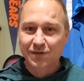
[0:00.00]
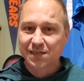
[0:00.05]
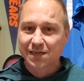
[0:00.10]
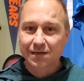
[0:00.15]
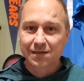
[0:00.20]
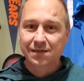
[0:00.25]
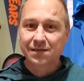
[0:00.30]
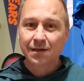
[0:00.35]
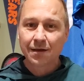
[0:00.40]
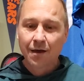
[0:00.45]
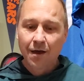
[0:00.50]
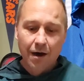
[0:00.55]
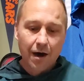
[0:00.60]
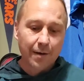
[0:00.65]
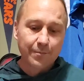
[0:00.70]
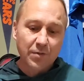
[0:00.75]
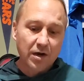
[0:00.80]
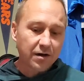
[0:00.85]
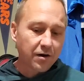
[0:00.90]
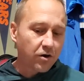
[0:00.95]
because
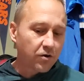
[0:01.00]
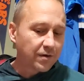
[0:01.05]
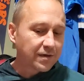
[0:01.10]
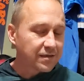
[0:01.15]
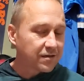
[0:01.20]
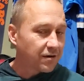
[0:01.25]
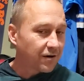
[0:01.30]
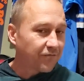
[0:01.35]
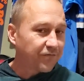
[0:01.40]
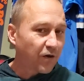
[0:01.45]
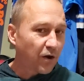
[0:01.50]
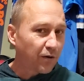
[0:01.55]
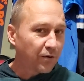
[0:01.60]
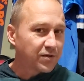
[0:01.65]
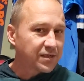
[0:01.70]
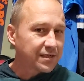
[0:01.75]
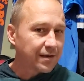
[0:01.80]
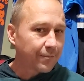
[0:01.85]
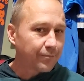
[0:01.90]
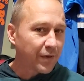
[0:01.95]
I'm not always going to follow
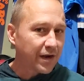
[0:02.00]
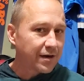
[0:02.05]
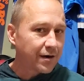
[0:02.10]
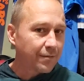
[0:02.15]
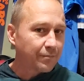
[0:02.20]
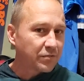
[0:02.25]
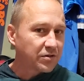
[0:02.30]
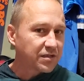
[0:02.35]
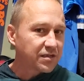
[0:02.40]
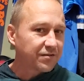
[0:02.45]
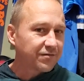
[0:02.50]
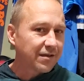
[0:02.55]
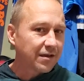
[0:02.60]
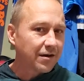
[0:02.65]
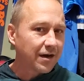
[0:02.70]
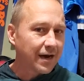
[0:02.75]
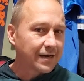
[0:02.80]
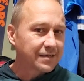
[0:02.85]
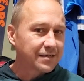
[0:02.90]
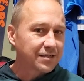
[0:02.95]
some of my numbers that you
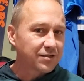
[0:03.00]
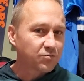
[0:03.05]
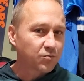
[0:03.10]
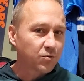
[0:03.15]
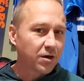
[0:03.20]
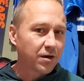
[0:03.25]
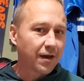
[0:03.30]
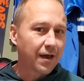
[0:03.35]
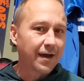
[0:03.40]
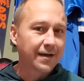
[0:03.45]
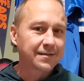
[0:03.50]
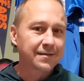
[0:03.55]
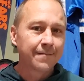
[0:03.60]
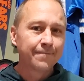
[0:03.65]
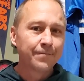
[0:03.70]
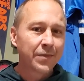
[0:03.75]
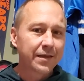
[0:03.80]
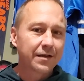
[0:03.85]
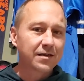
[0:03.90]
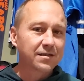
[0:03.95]
guys has realized
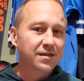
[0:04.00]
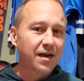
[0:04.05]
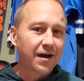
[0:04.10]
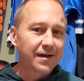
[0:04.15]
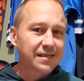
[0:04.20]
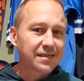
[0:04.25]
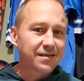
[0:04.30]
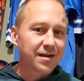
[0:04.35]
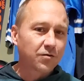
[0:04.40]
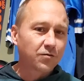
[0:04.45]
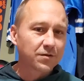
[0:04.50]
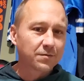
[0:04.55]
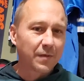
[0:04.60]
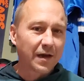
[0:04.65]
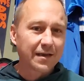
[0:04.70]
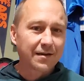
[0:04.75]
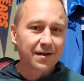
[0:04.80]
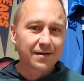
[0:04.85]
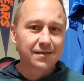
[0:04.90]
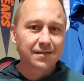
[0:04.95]
because I stick with my
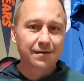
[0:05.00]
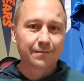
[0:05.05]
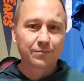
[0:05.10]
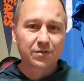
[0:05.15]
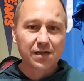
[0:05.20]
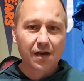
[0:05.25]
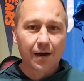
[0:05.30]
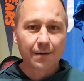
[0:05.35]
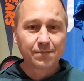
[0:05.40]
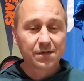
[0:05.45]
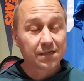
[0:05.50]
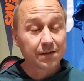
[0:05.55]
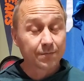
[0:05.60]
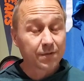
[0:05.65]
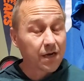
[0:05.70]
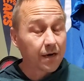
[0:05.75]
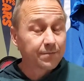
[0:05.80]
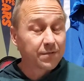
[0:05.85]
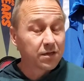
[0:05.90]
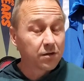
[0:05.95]
gut sometimes.
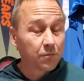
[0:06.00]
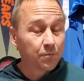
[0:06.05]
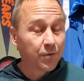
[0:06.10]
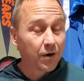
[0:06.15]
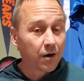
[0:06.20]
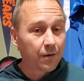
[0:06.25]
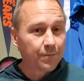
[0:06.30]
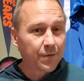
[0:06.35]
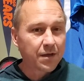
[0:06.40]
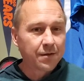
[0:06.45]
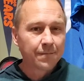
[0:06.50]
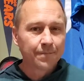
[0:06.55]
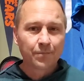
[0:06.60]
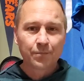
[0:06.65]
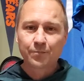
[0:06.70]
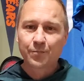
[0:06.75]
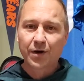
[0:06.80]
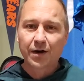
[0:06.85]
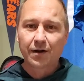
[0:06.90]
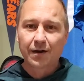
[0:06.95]
Sometimes it'll burn me,
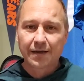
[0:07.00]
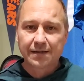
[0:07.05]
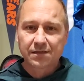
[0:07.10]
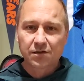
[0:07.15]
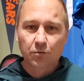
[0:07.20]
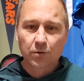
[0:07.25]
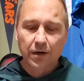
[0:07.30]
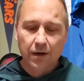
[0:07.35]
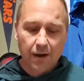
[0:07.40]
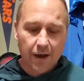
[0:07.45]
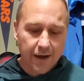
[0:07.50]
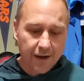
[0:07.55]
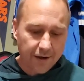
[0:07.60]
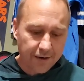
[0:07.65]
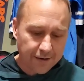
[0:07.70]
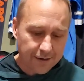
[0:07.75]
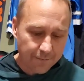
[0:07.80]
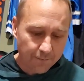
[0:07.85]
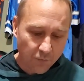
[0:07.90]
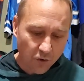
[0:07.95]
but I like to rely
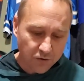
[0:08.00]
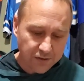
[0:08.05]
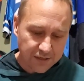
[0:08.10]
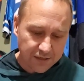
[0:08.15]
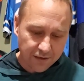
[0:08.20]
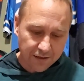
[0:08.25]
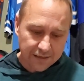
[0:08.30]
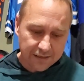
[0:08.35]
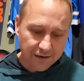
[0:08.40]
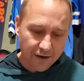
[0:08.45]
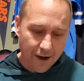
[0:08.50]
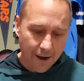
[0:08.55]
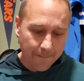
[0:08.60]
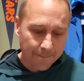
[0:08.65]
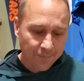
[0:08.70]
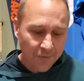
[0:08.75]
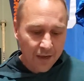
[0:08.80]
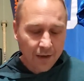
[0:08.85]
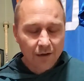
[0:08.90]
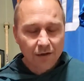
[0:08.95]
on it most of the time.
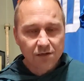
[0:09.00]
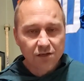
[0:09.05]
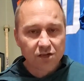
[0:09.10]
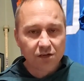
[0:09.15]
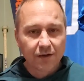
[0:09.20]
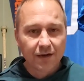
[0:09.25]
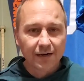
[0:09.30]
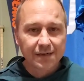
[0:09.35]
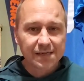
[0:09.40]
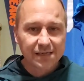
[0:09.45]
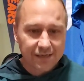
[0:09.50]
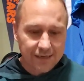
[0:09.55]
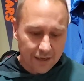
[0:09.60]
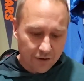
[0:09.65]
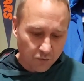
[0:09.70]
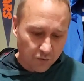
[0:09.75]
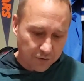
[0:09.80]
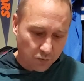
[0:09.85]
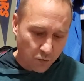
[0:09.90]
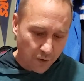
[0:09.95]
So you got to
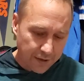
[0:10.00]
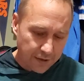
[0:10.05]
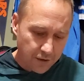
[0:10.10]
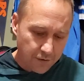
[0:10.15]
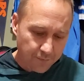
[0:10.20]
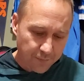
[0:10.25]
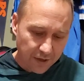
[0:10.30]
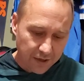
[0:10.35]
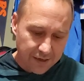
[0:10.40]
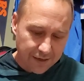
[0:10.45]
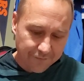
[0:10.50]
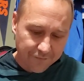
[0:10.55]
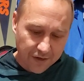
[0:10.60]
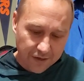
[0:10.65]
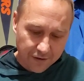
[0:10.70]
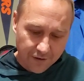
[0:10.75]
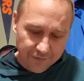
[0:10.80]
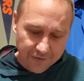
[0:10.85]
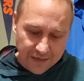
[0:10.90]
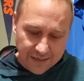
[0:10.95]
stick with what you believe in
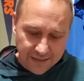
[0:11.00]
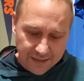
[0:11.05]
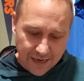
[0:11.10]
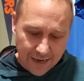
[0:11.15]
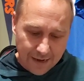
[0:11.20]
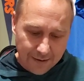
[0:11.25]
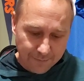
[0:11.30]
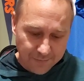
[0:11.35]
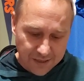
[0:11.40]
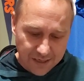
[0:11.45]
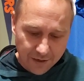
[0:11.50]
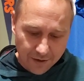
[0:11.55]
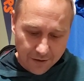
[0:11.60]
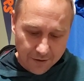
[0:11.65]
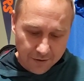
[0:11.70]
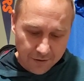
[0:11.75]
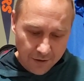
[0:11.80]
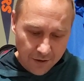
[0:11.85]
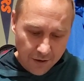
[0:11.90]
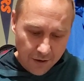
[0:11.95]
on these games.
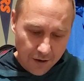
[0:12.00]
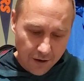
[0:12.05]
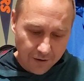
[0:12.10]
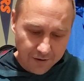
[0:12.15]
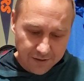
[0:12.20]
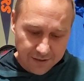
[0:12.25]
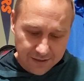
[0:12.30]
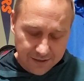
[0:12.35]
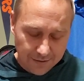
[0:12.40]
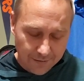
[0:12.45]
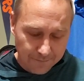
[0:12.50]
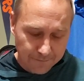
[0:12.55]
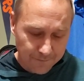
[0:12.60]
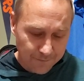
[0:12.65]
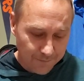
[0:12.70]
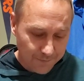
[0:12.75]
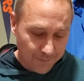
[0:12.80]
Here are some.